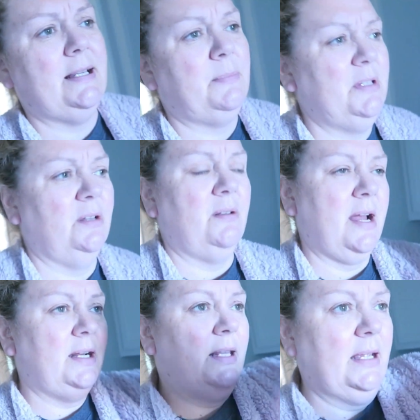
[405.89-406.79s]
I'm still
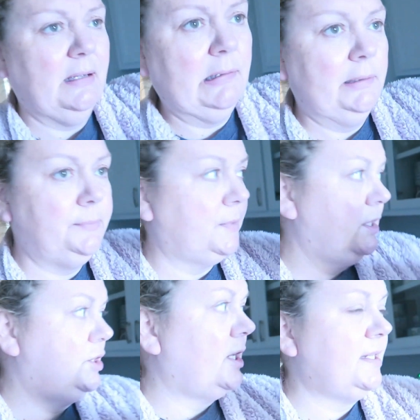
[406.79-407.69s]
kind of like
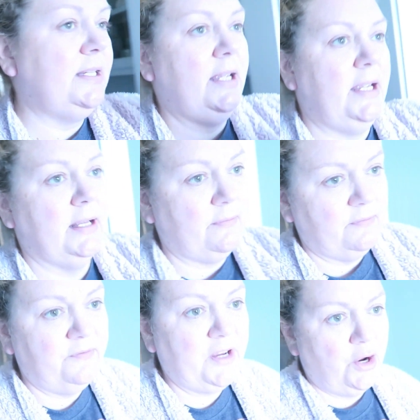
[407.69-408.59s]
adjusting
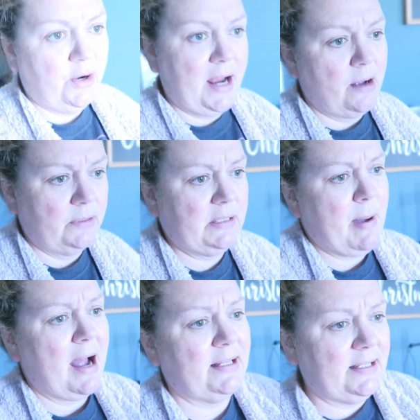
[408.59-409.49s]
and figuring out
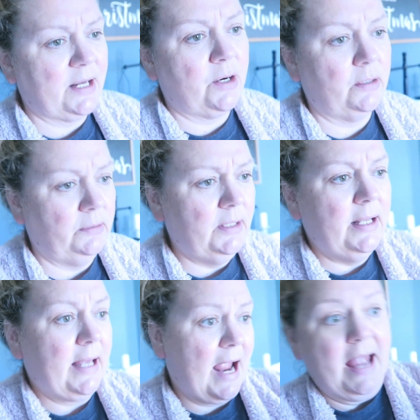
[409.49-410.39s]
spots that are
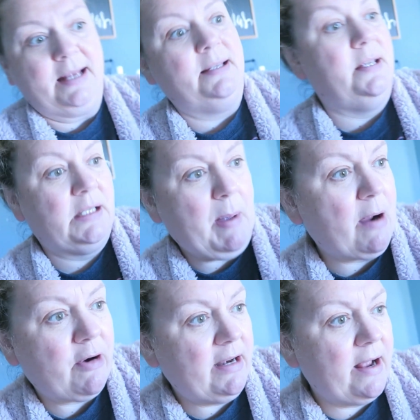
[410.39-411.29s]
like, I can see a spot
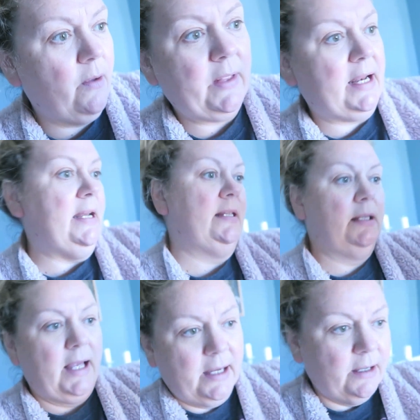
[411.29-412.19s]
right now that I need to
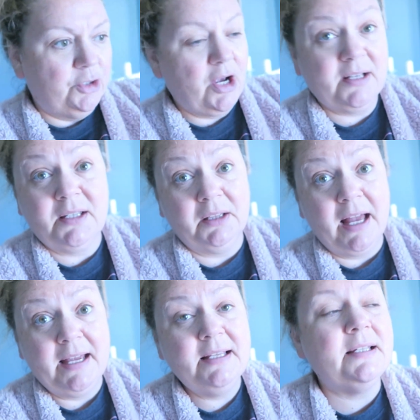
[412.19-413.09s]
like adjust the
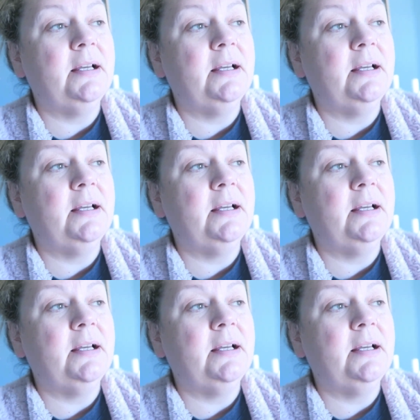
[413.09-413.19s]
lights,